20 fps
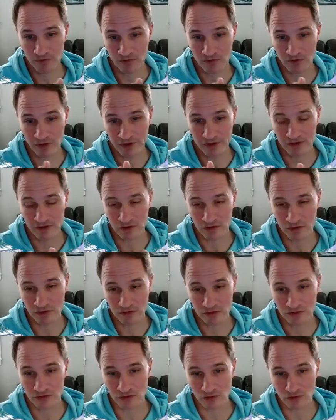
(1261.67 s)
like the
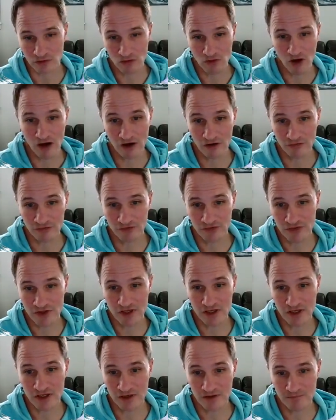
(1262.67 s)
loft
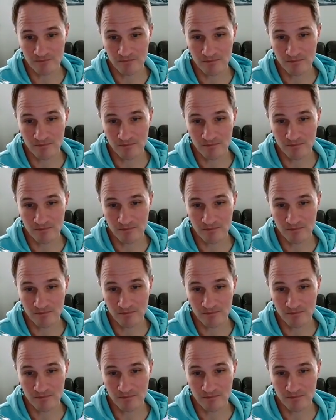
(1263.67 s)
thing